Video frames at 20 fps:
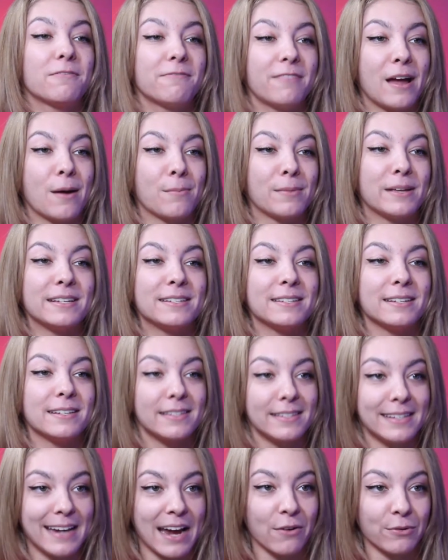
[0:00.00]
family
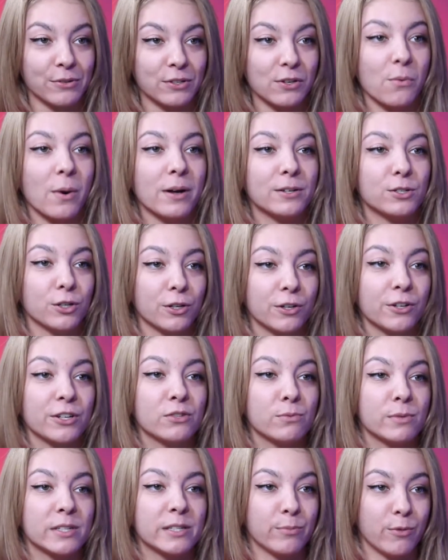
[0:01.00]
sits down to watch a
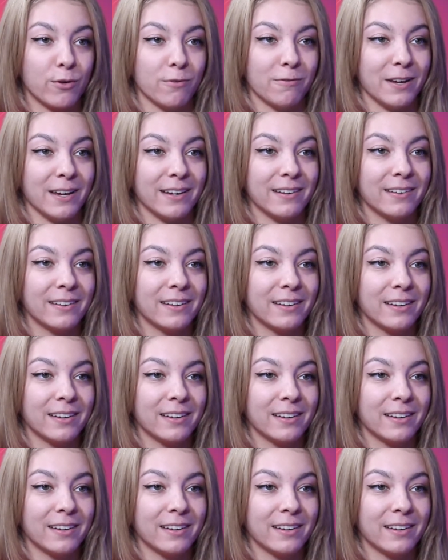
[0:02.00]
Christmas movie,